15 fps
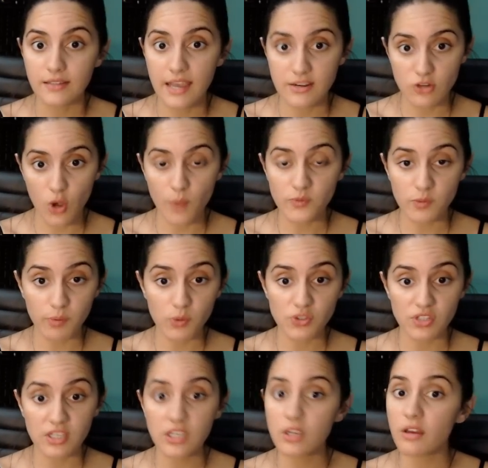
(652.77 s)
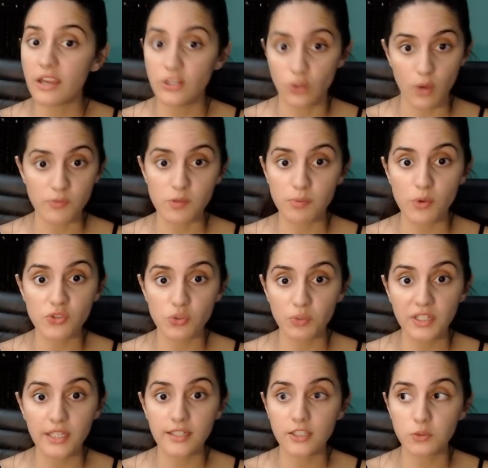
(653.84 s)
I know I'm supposed to heal. I know I'm supposed to
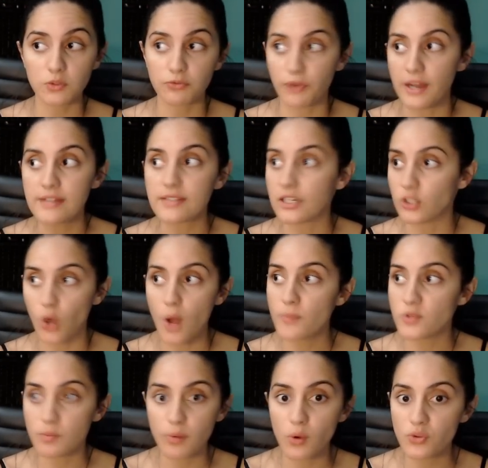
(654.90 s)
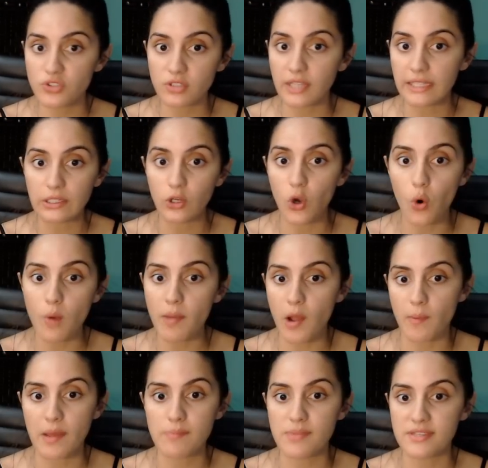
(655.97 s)
reconnect with friends. I know I'm supposed to like go
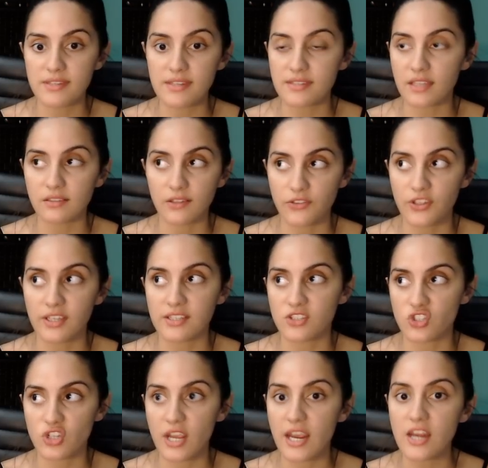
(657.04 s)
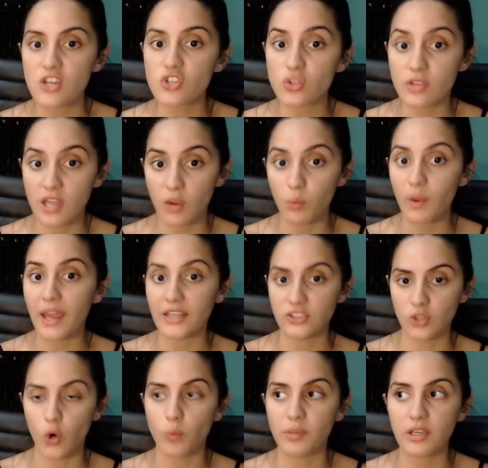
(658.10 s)
about my business like nothing has changed, so that way I
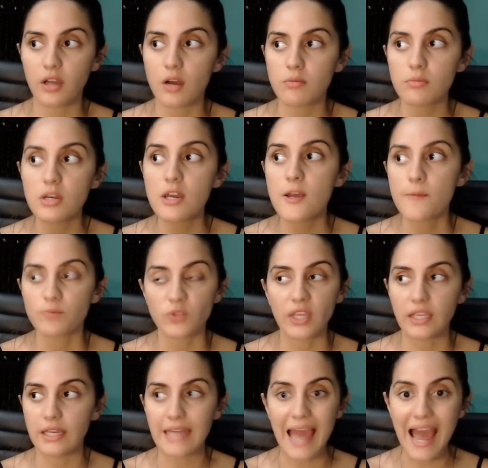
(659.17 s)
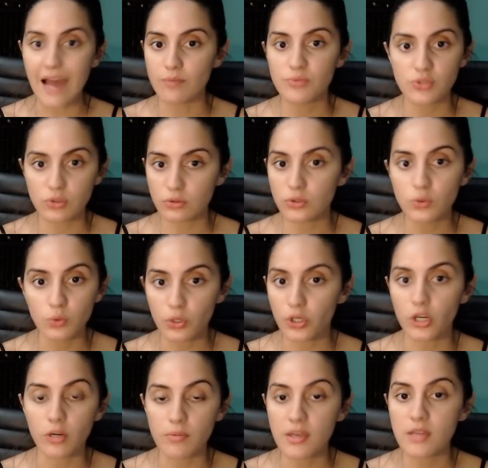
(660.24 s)
don't become like an absolute
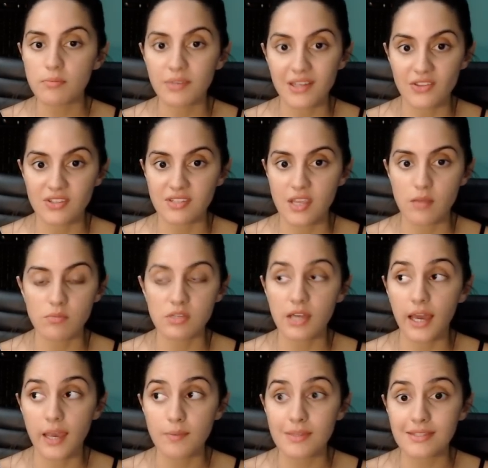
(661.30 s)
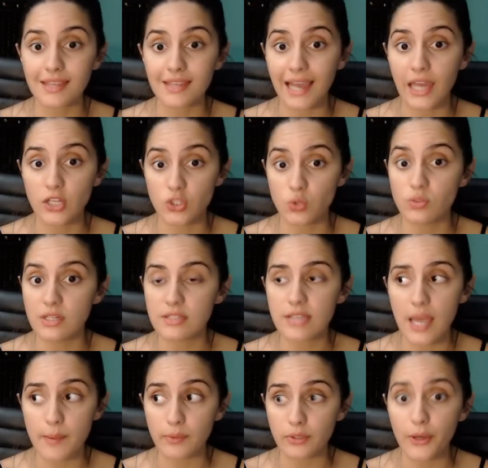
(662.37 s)
hermit. But at the same time, it's like, do need
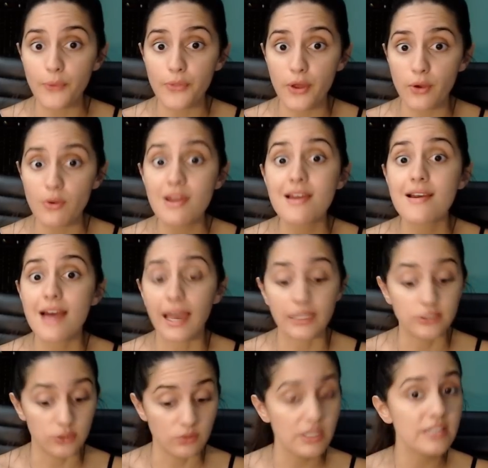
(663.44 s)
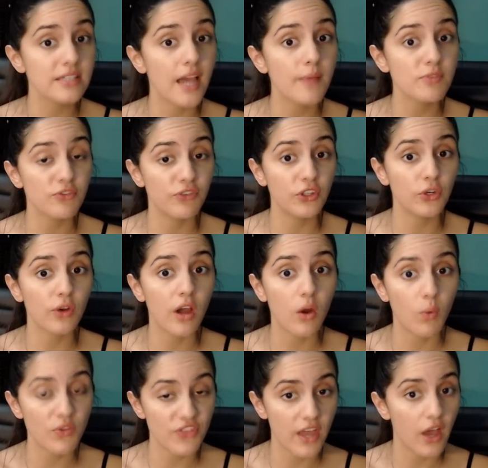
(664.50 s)
time alone though. I do need time to figure out
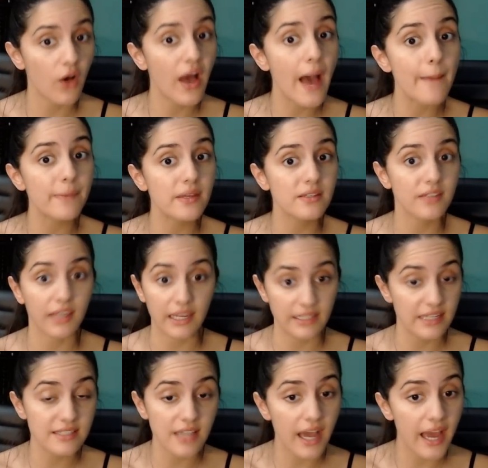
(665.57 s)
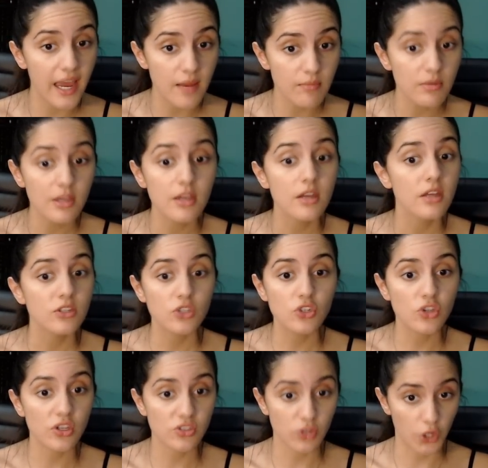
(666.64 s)
what the hell happened. Like, I need time to
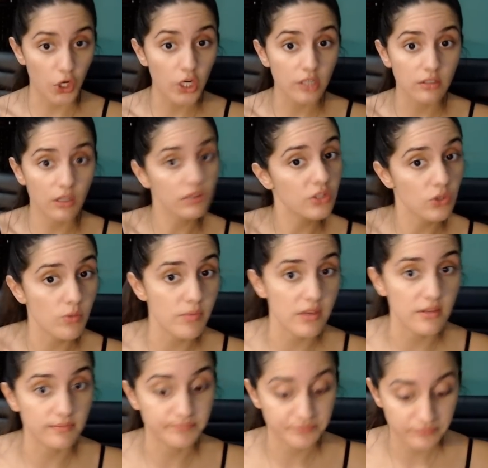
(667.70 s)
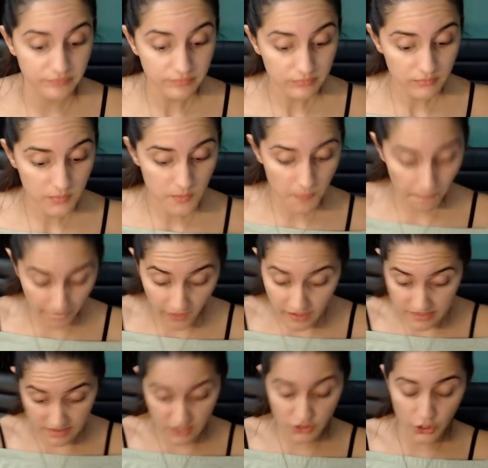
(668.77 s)
just hurt a little bit,
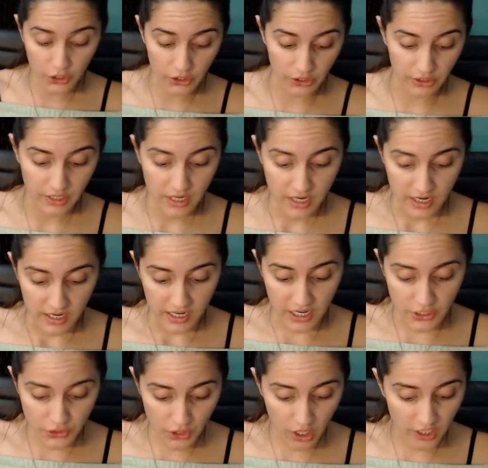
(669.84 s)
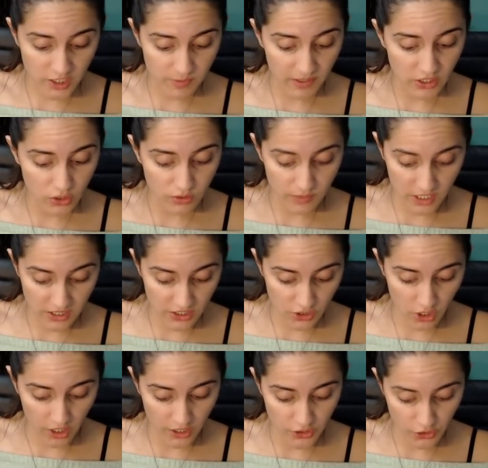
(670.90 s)
because this hurt in your heart space. In
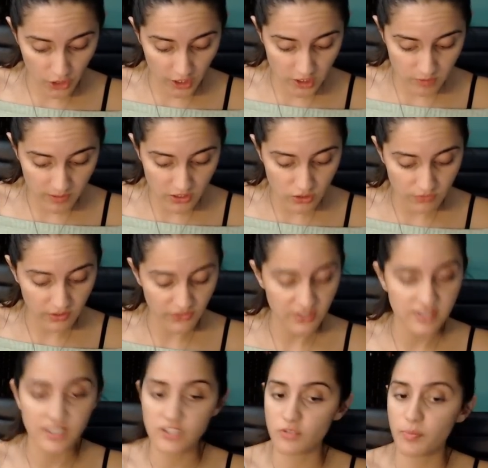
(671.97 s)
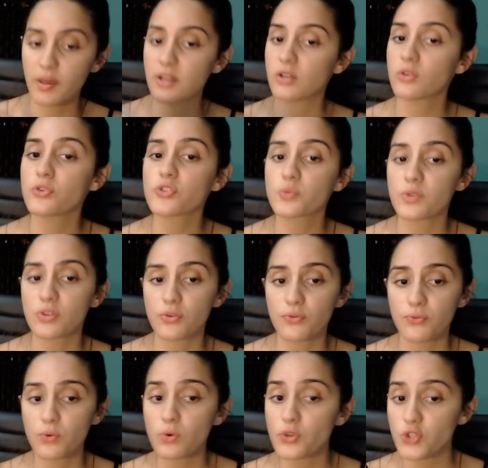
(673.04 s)
your heart space, you've got the Six of Pentacles with the
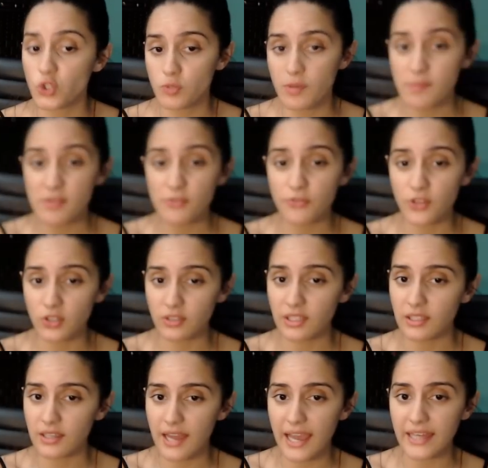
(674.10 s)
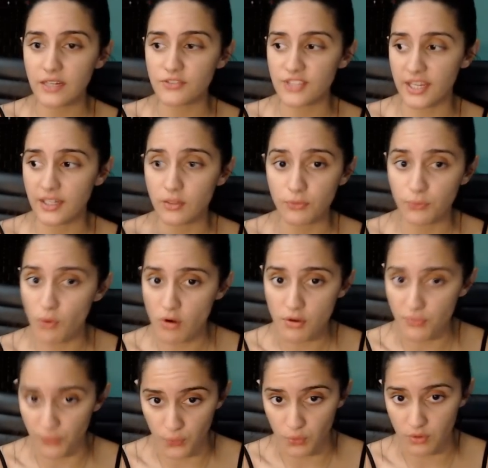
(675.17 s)
Fool. So you may be feeling kind of taken for a
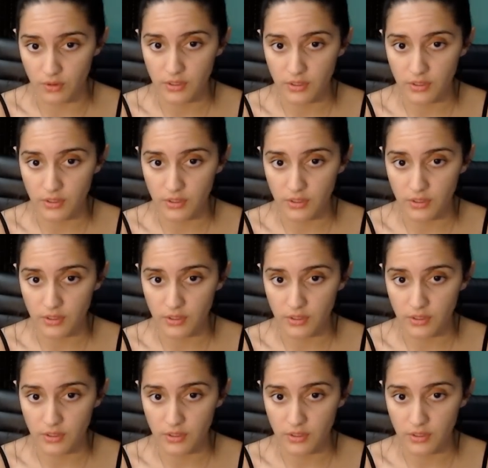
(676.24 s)
fool.